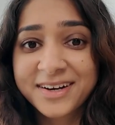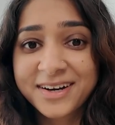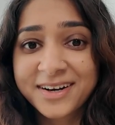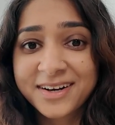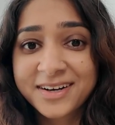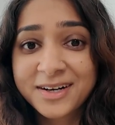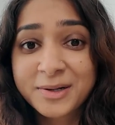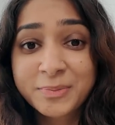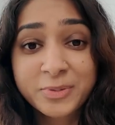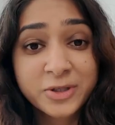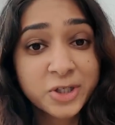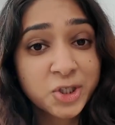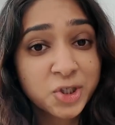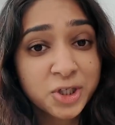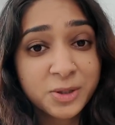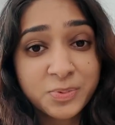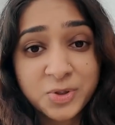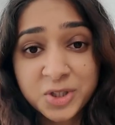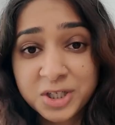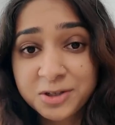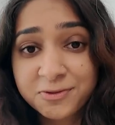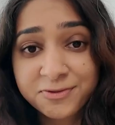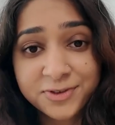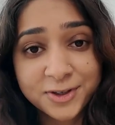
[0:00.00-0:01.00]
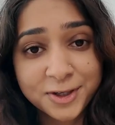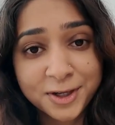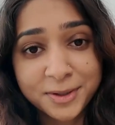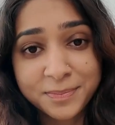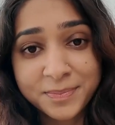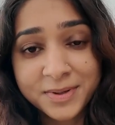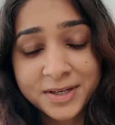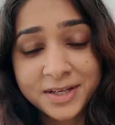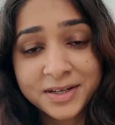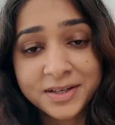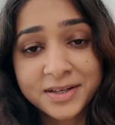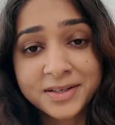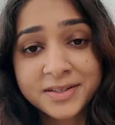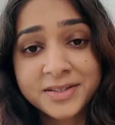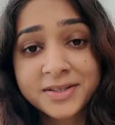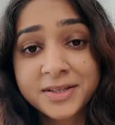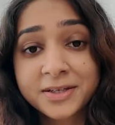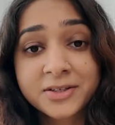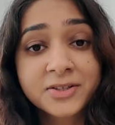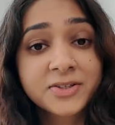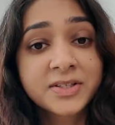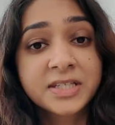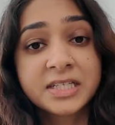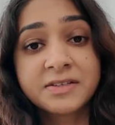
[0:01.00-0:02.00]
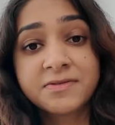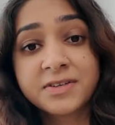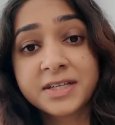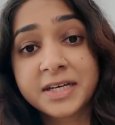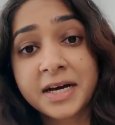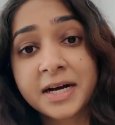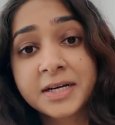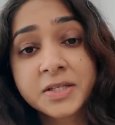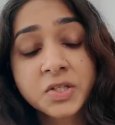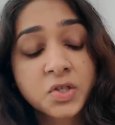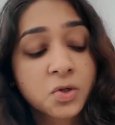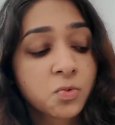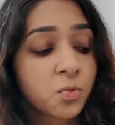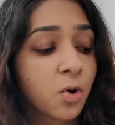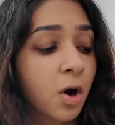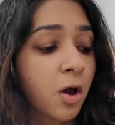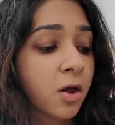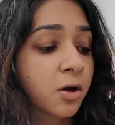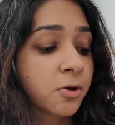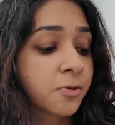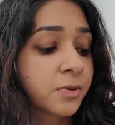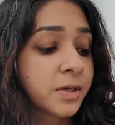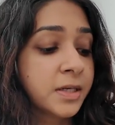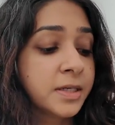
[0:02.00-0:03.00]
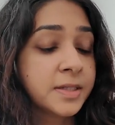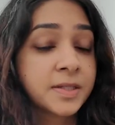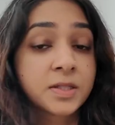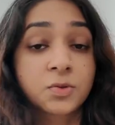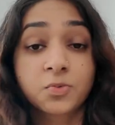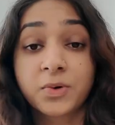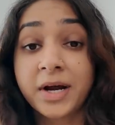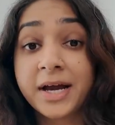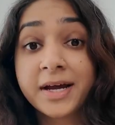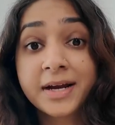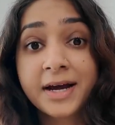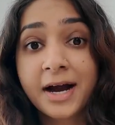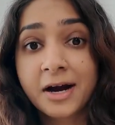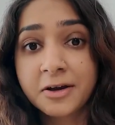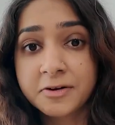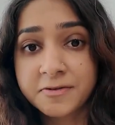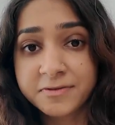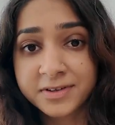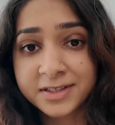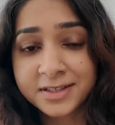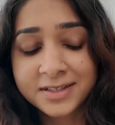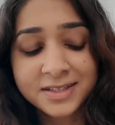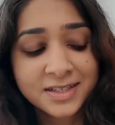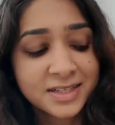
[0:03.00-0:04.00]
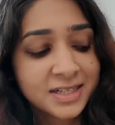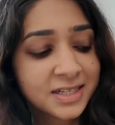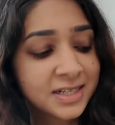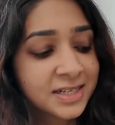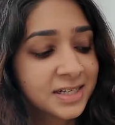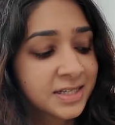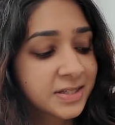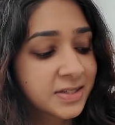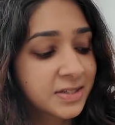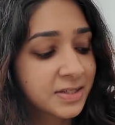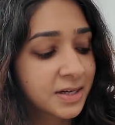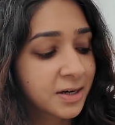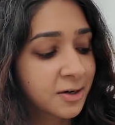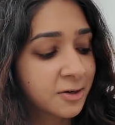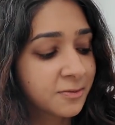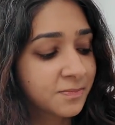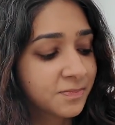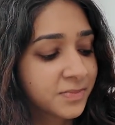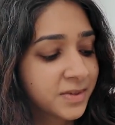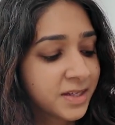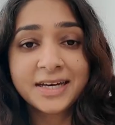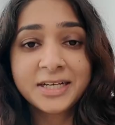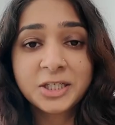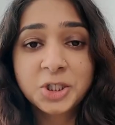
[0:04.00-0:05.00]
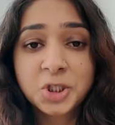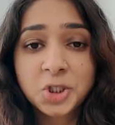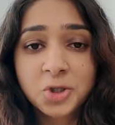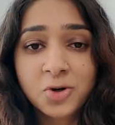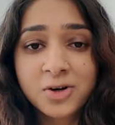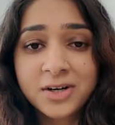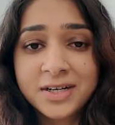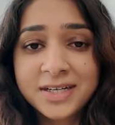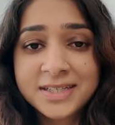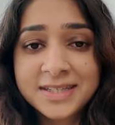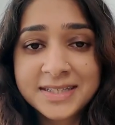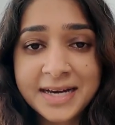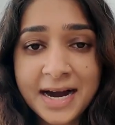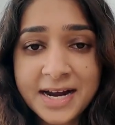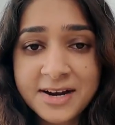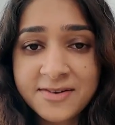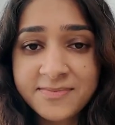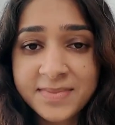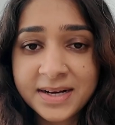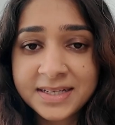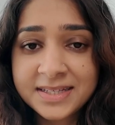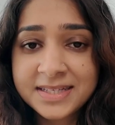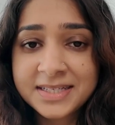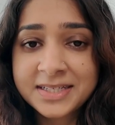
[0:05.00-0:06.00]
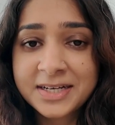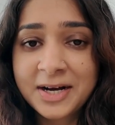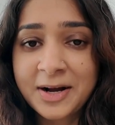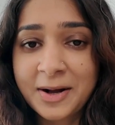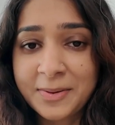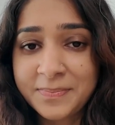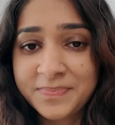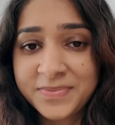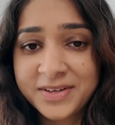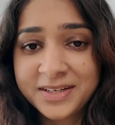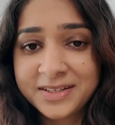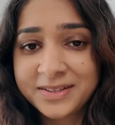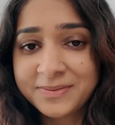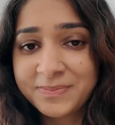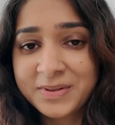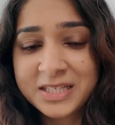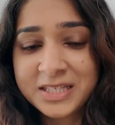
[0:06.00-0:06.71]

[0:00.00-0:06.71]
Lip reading: their prescription filled because their CVS or Walgreens ran out of it. So in short, it's kind of messed up. I mean,